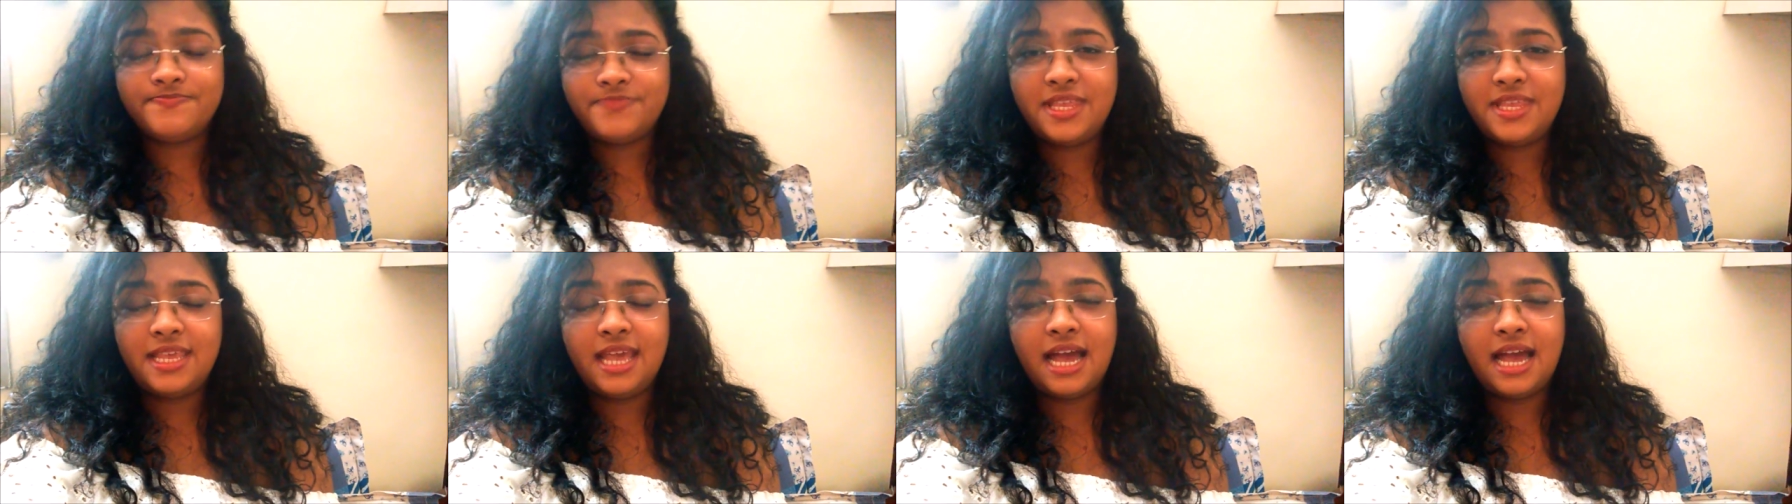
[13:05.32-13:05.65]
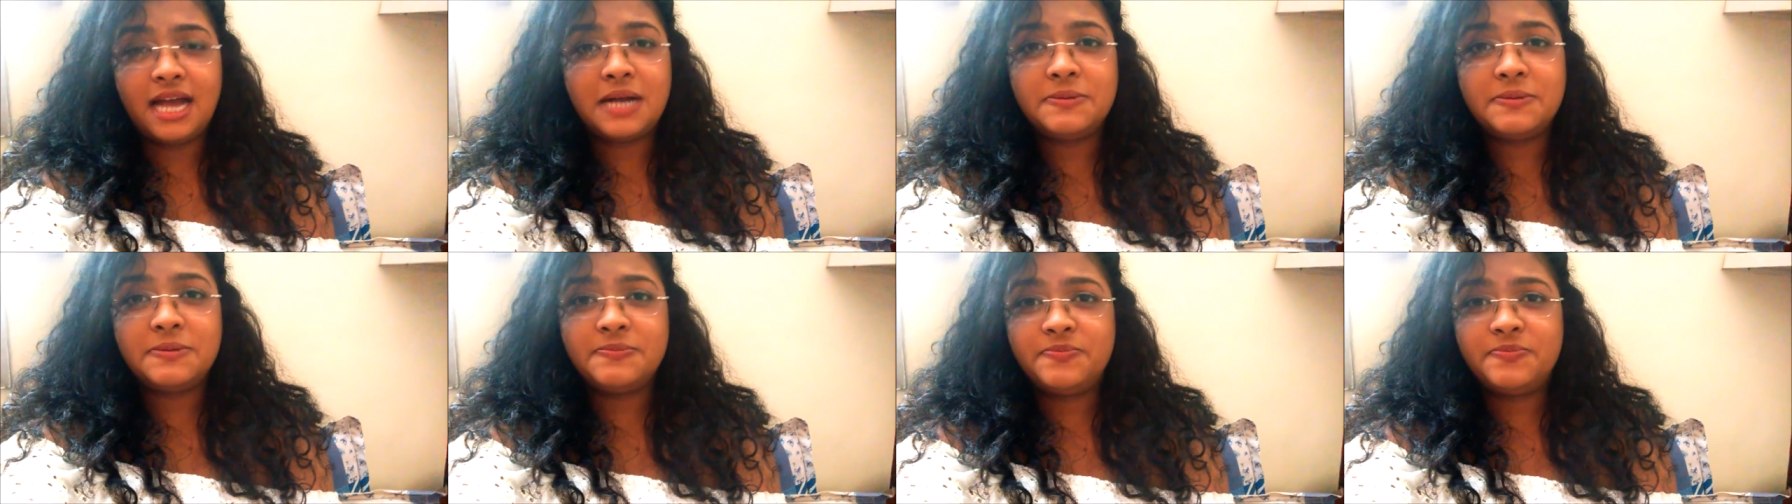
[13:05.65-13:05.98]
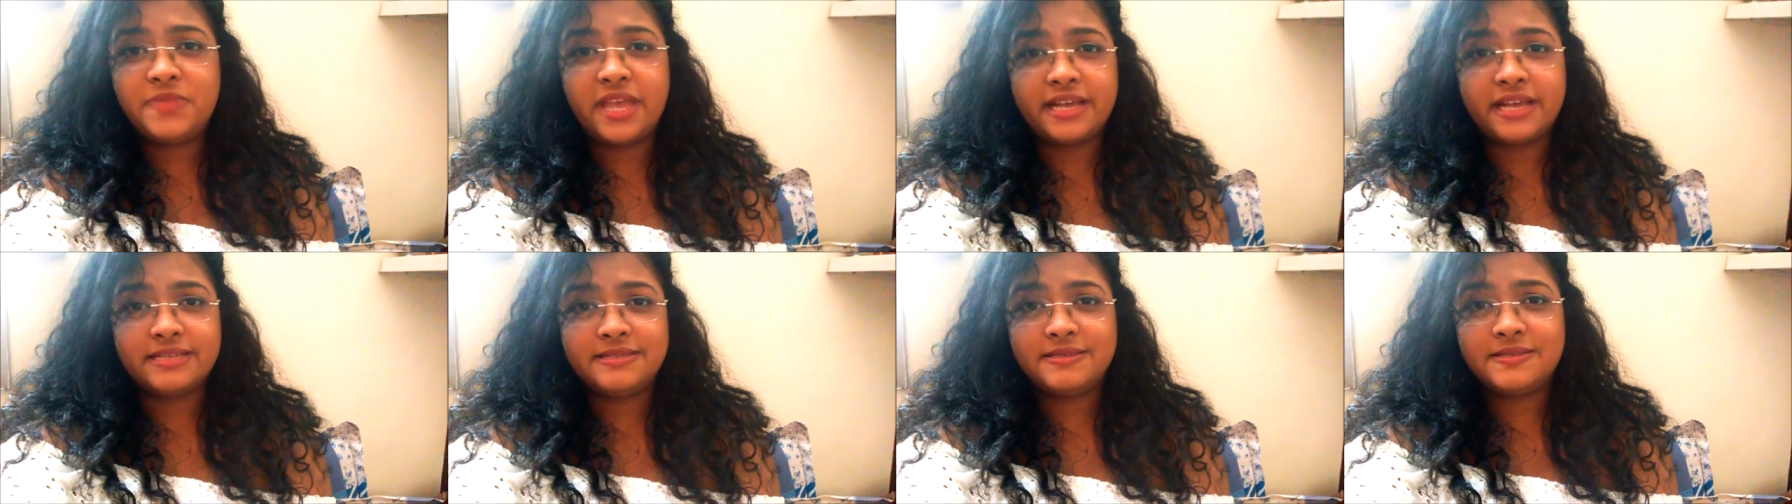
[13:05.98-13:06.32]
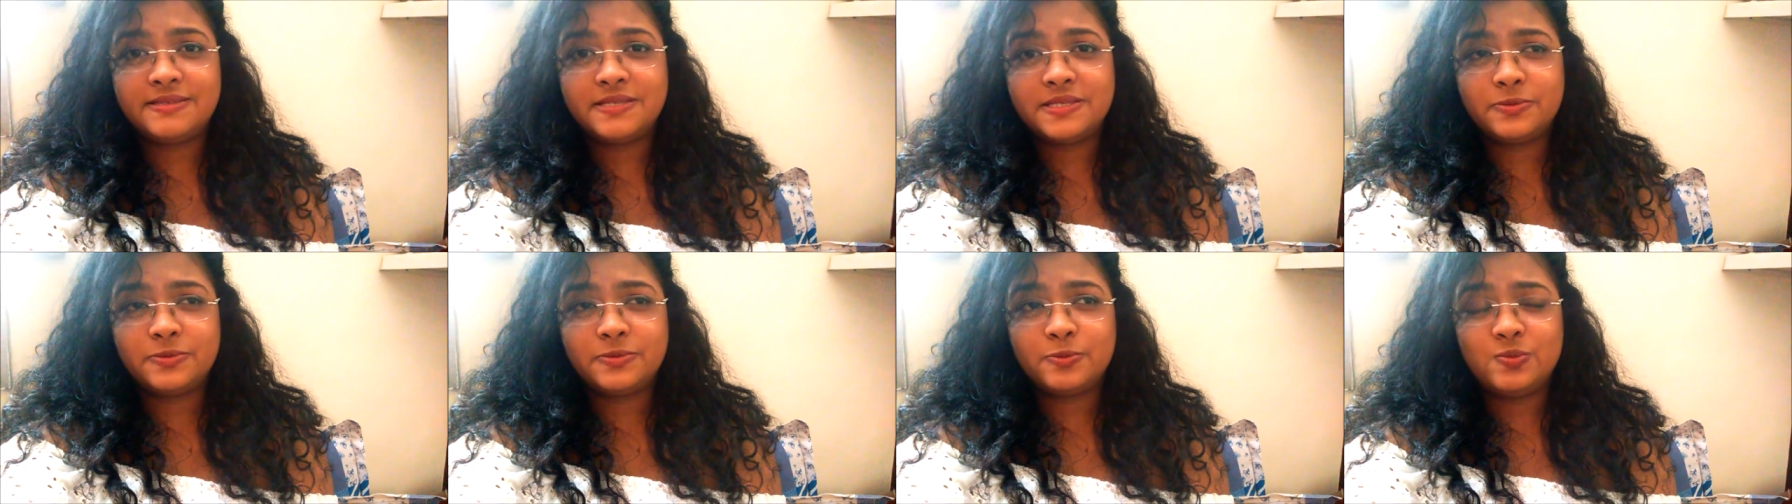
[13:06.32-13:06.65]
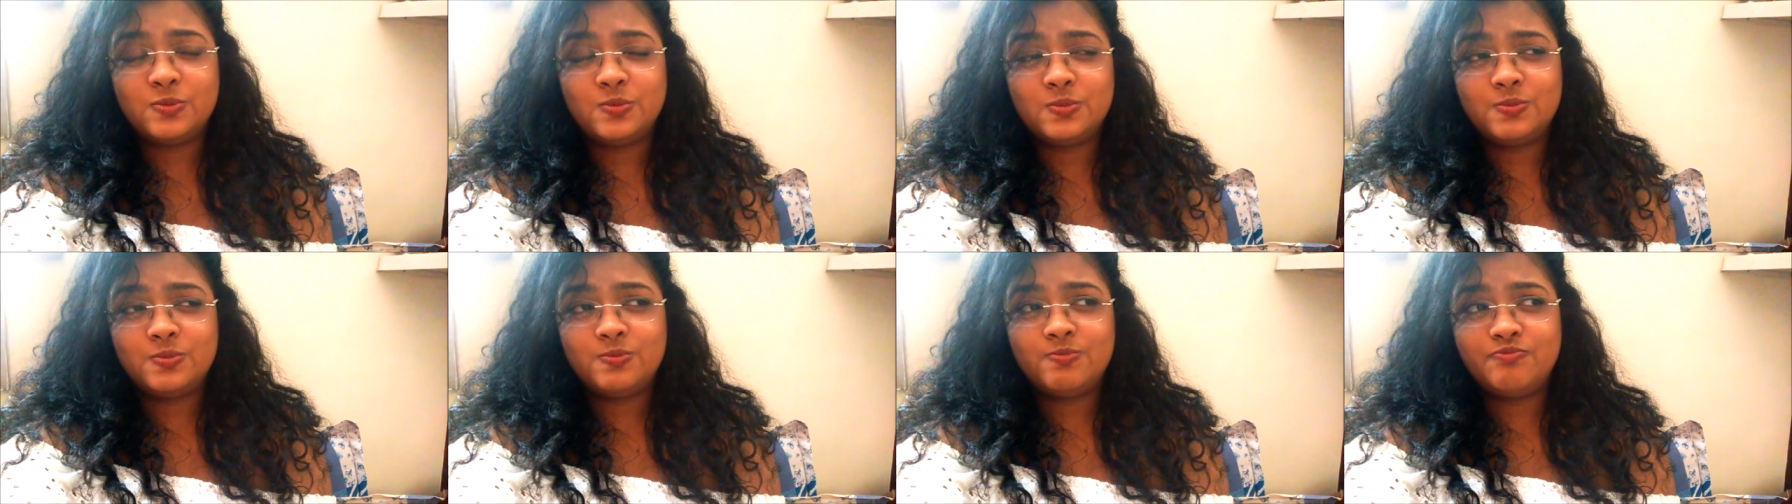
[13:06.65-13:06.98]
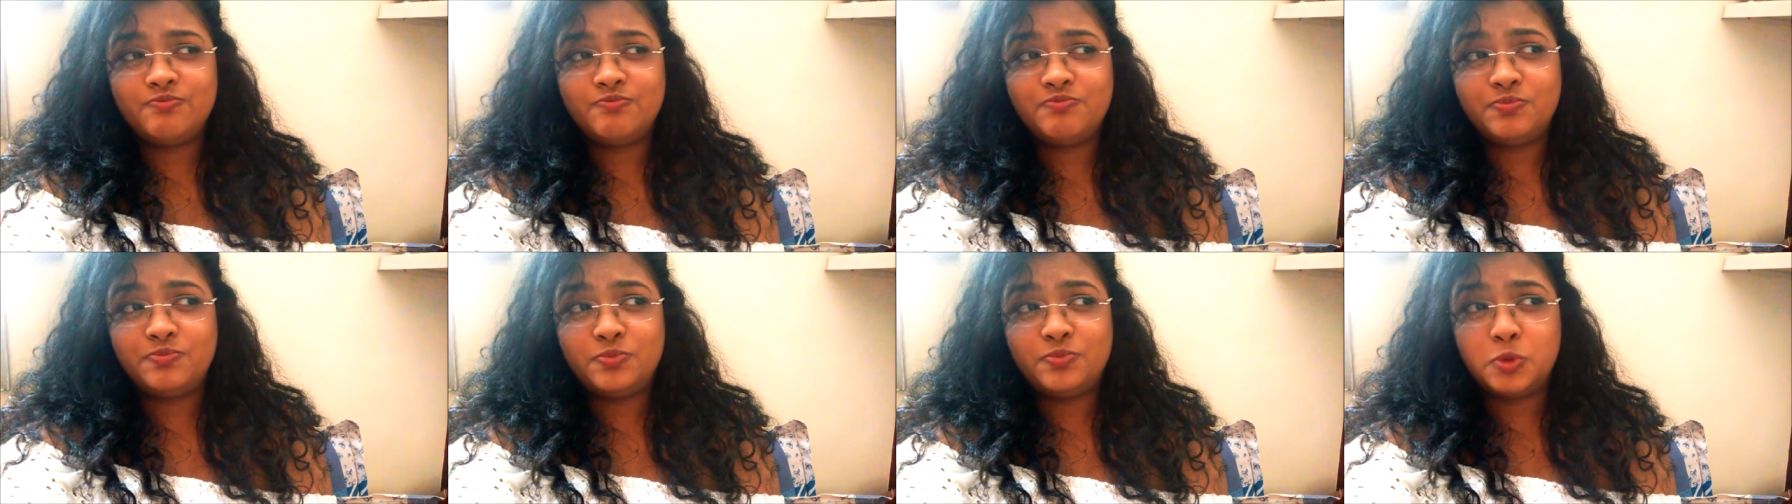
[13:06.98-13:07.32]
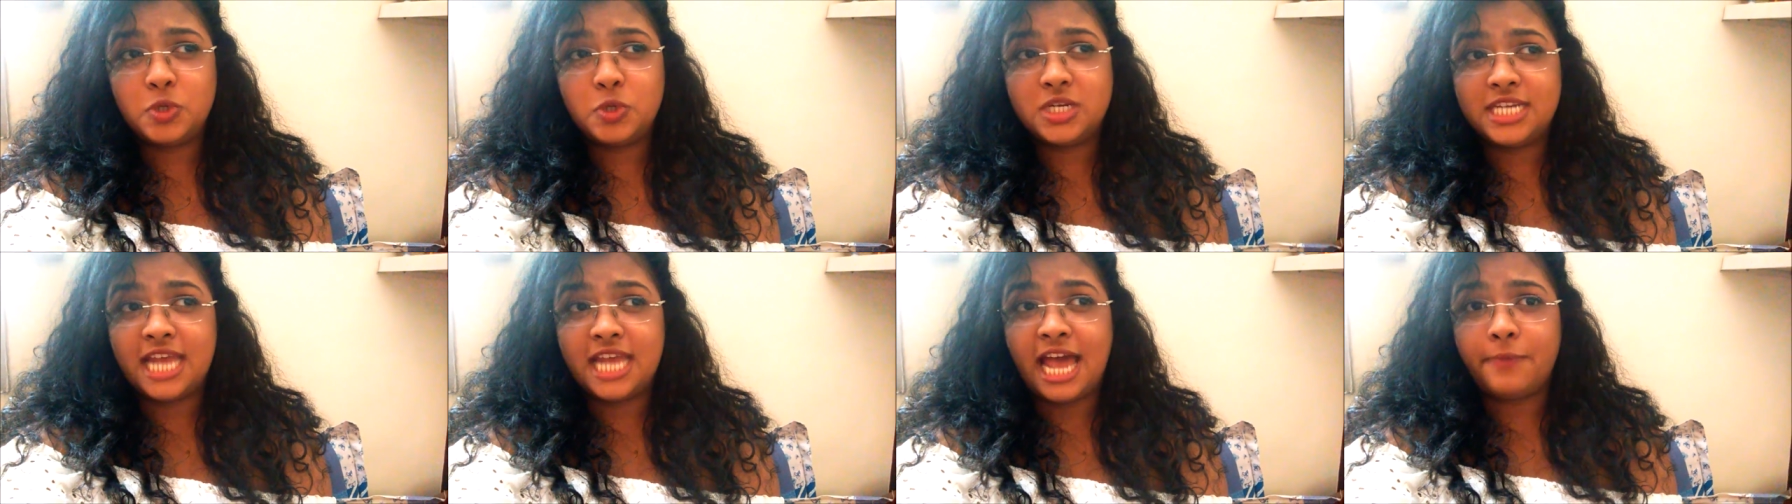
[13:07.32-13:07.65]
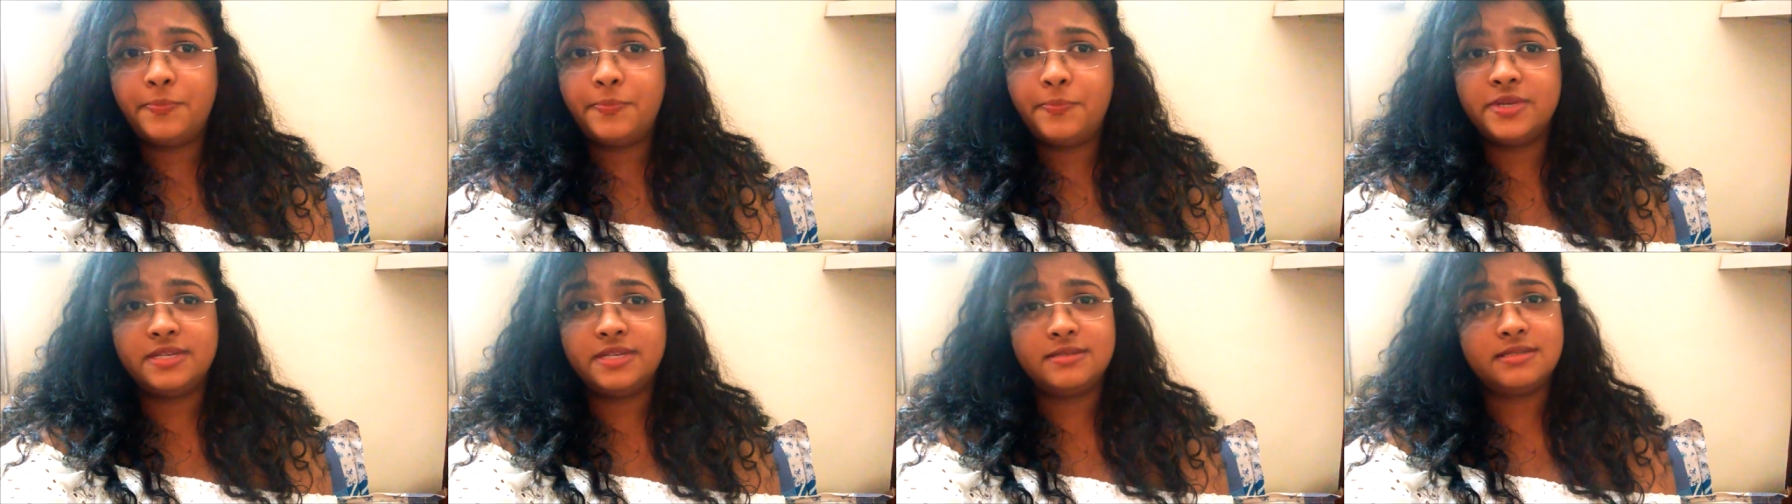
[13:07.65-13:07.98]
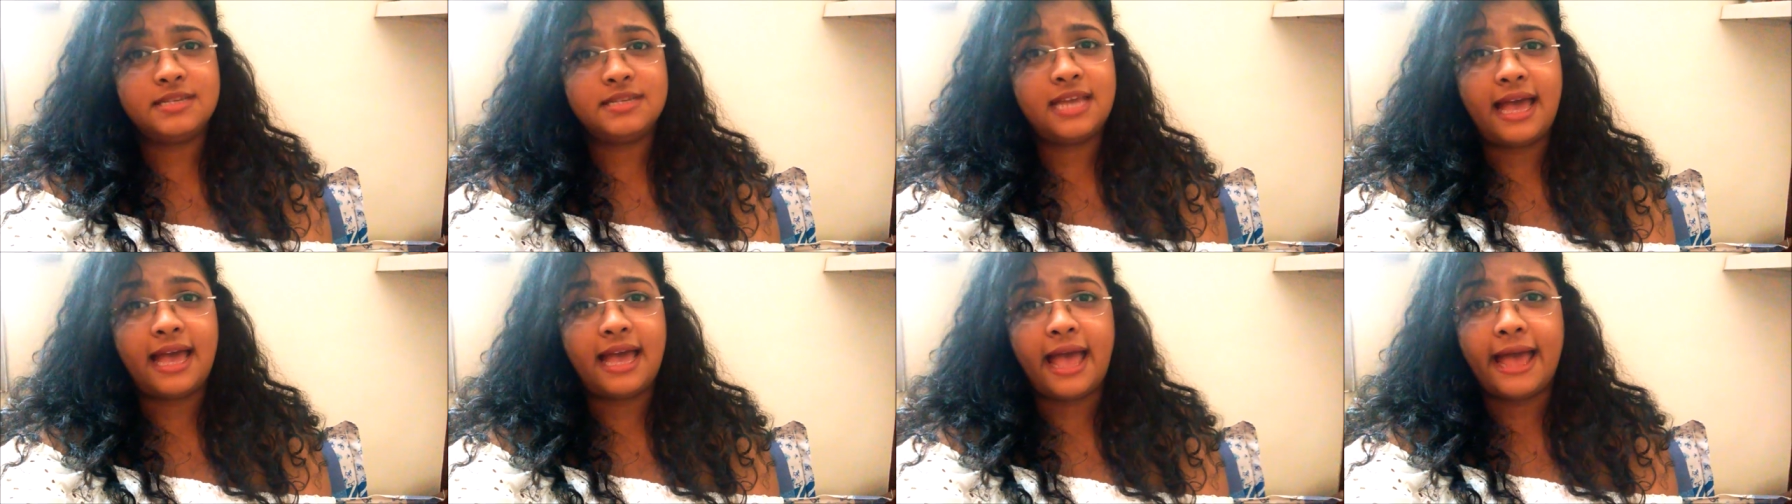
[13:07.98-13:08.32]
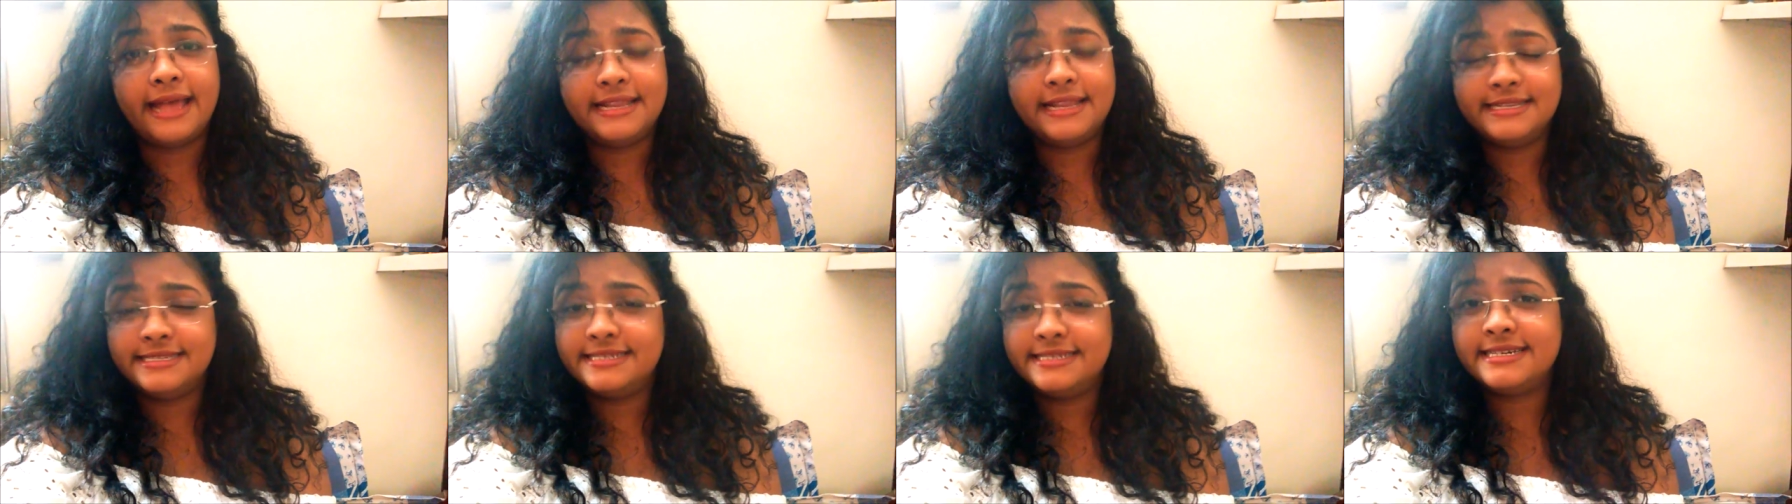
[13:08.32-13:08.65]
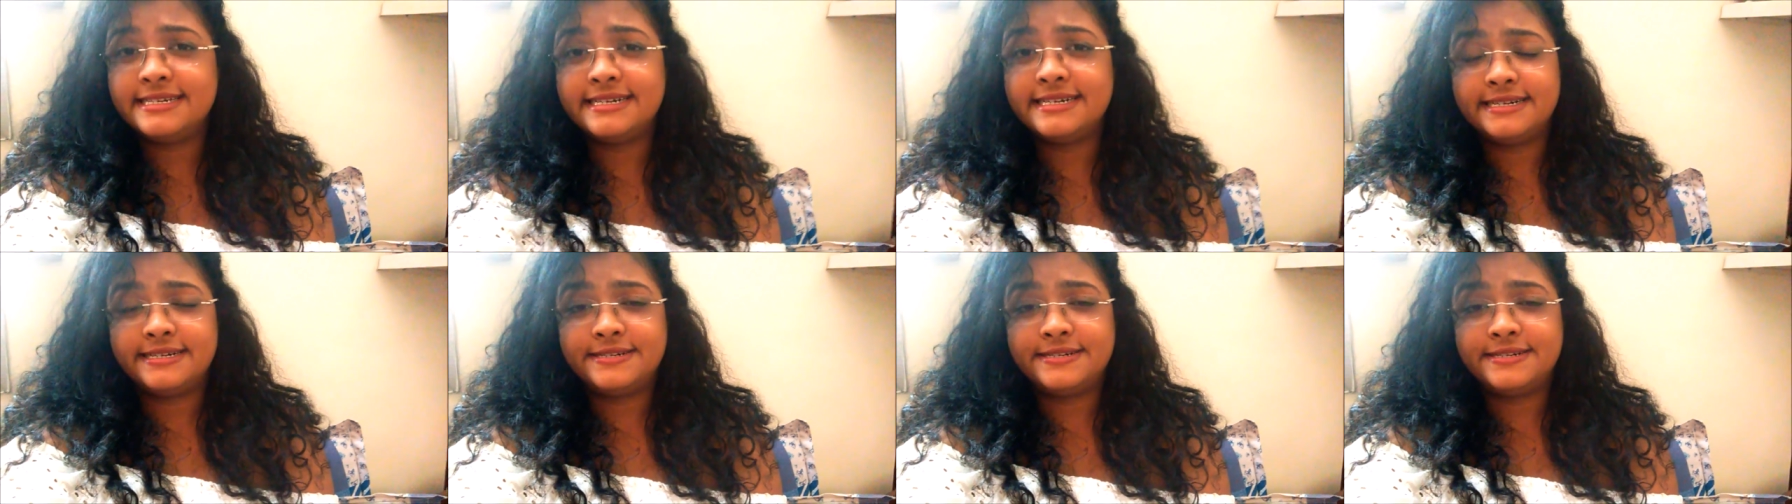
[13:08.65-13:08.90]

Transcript: yeah, that's what happened. And